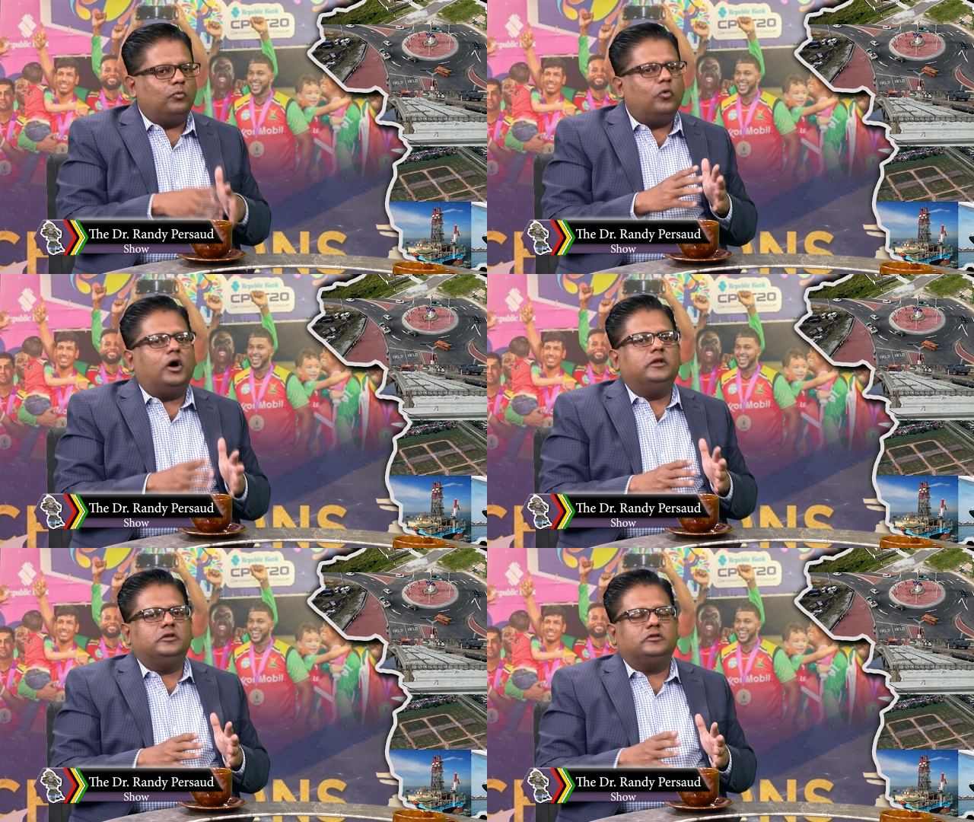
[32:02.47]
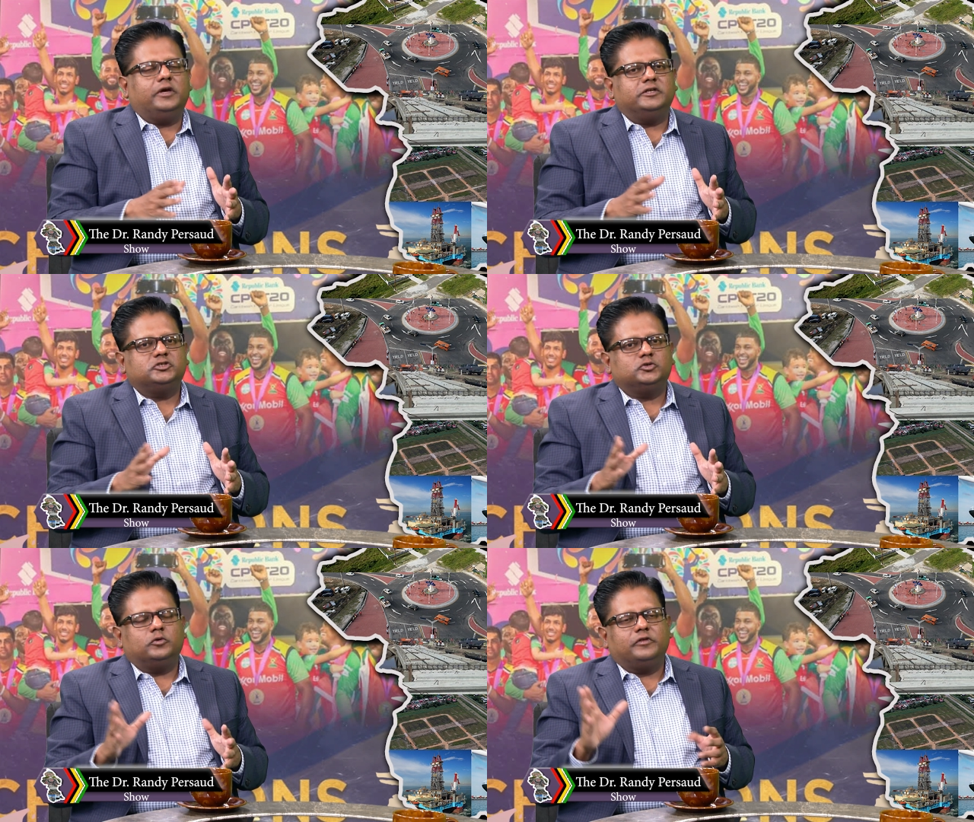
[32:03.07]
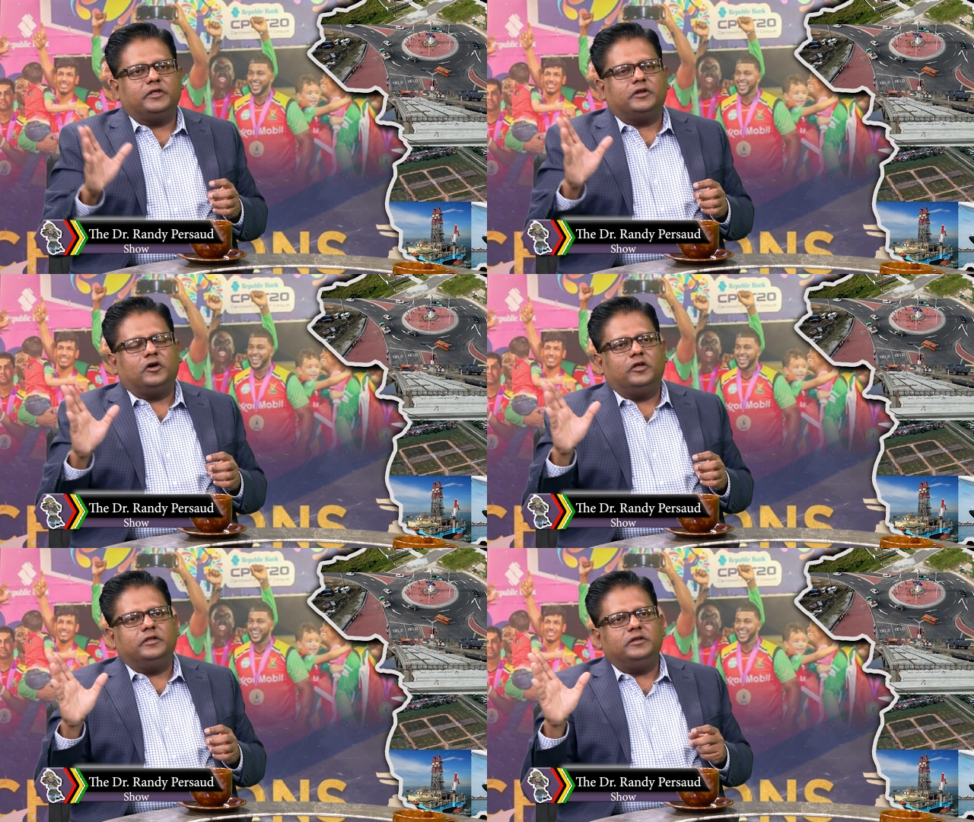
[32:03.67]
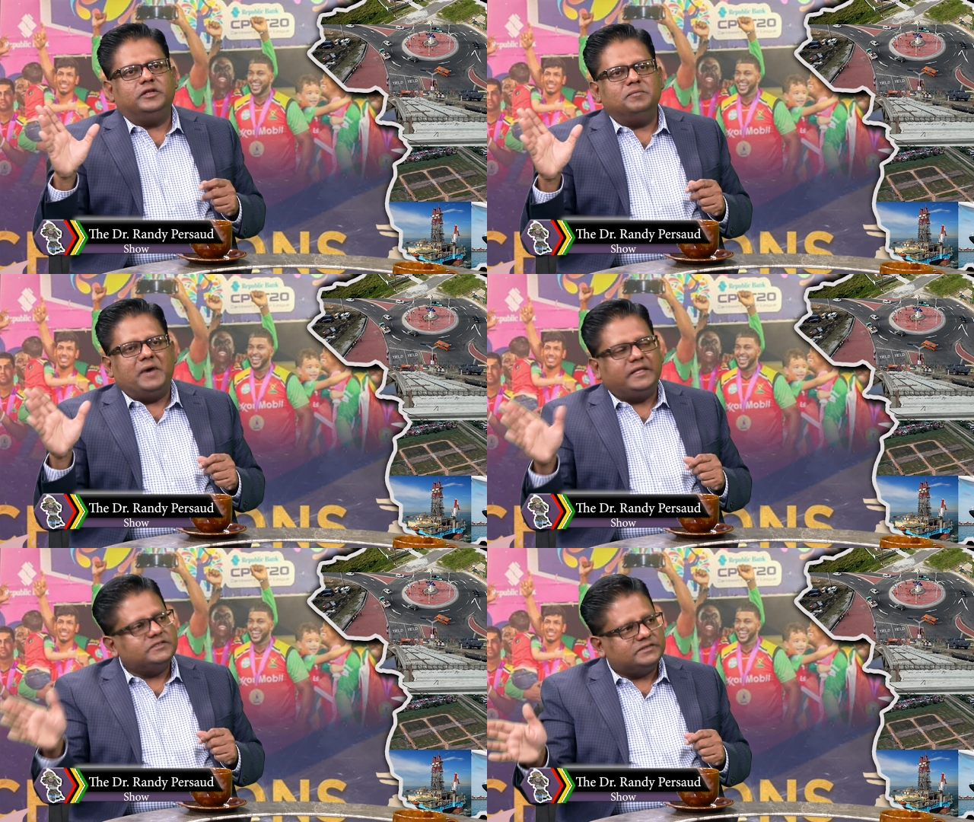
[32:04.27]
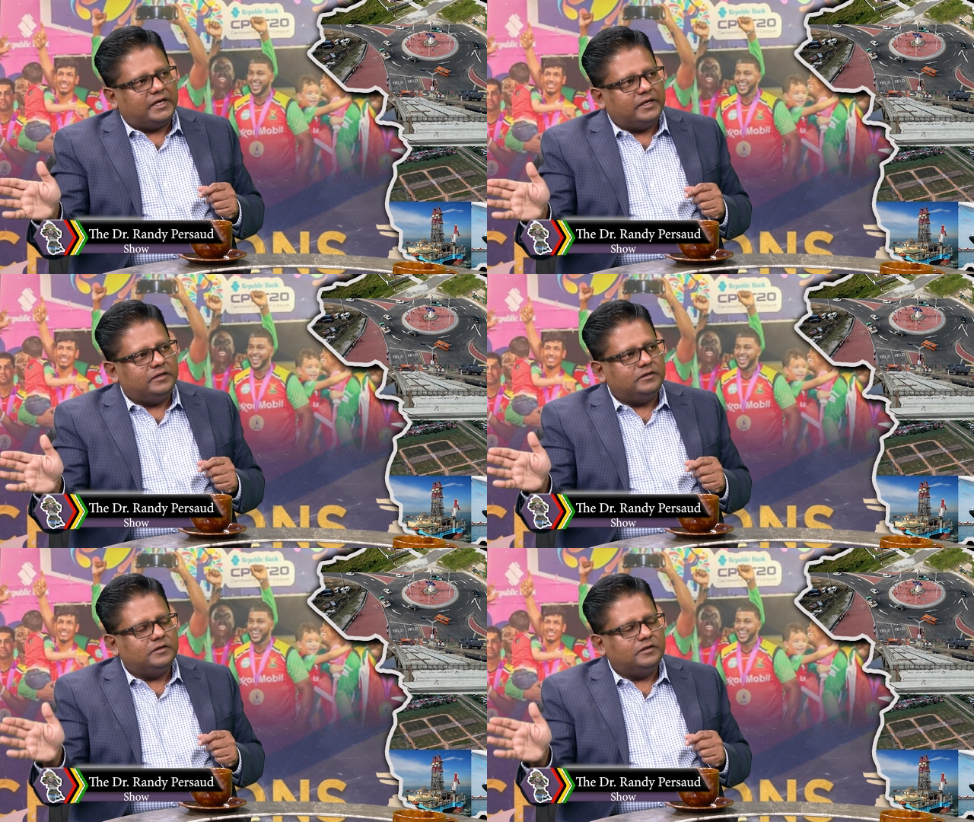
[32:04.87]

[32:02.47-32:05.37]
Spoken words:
One, to ensure that on the demand side,